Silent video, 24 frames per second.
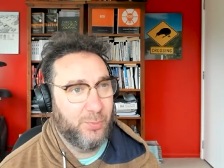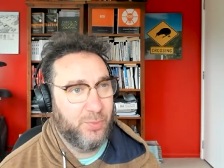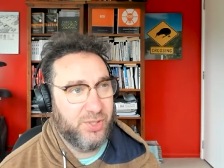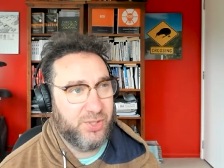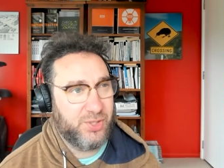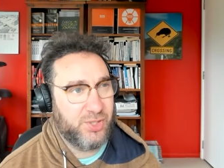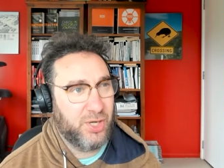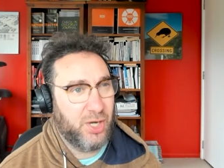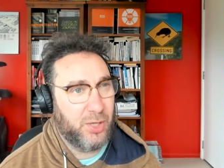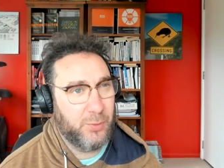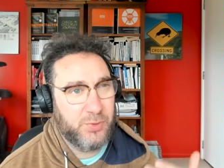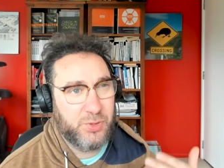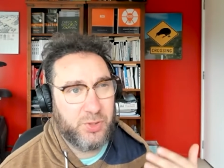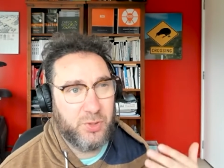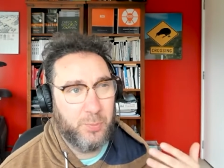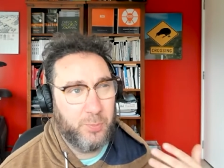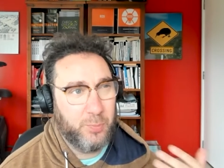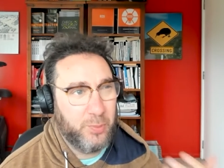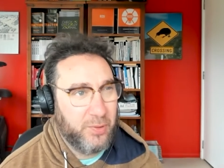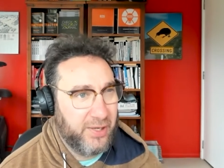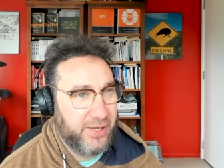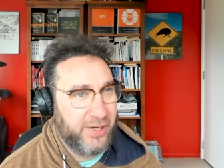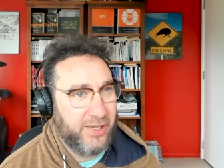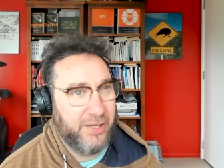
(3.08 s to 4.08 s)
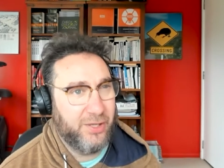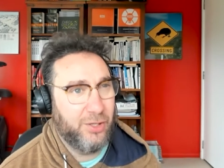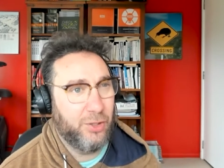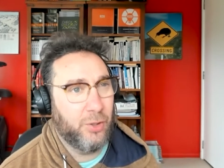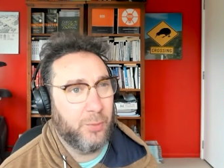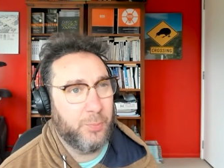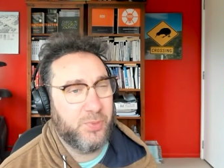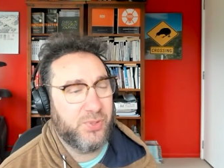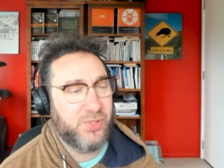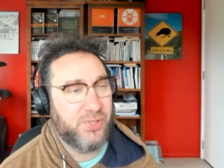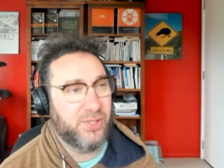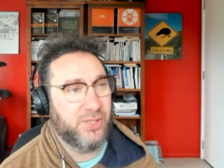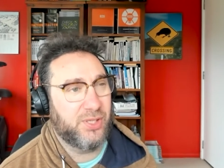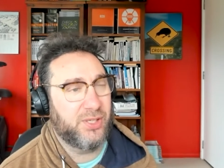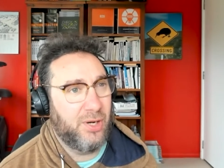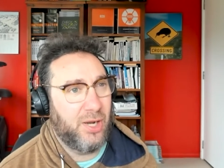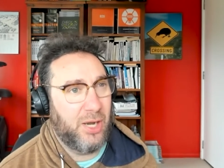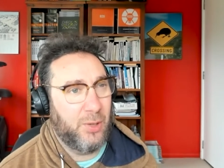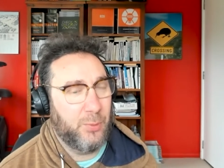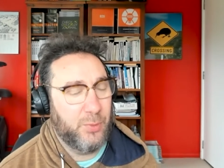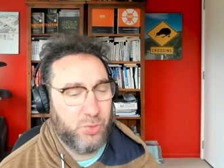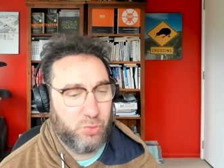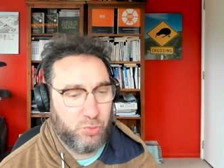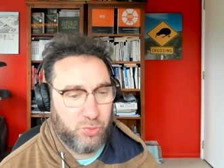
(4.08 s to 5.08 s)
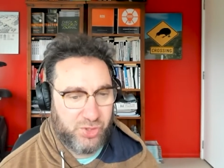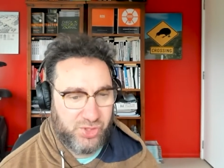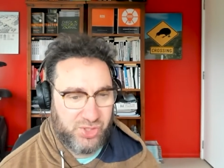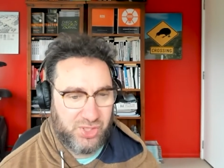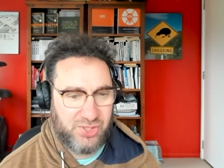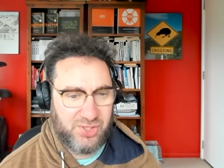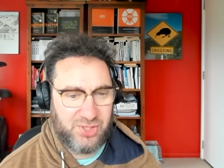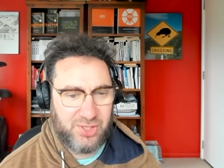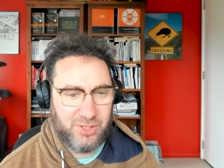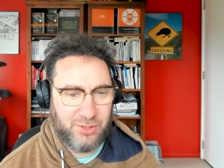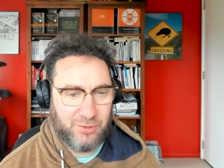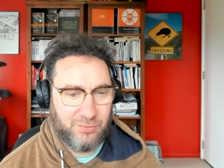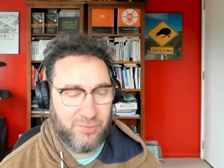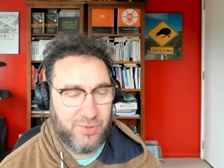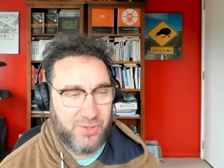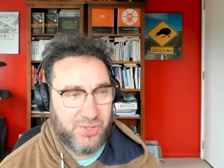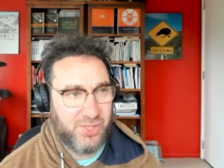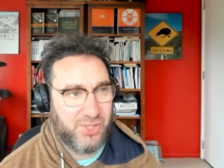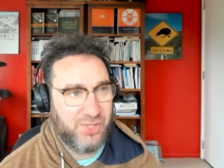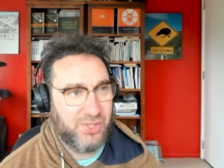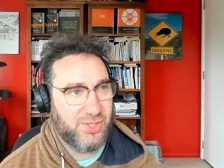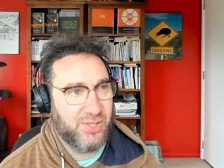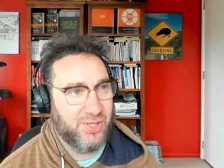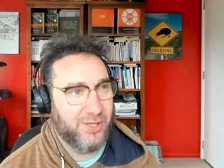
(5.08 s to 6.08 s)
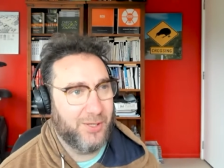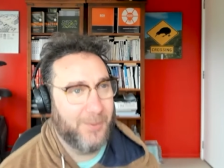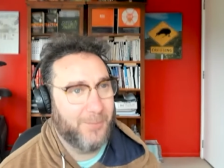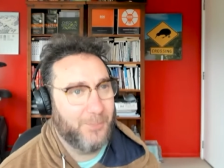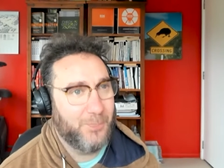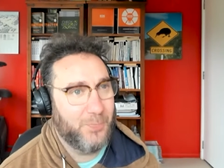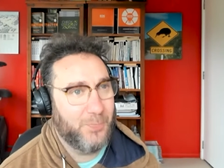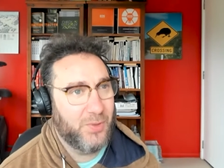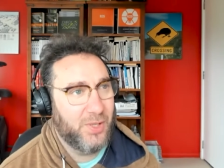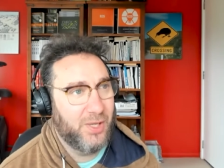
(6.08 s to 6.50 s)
This guy was completely the opposite. I was resisting and resisting.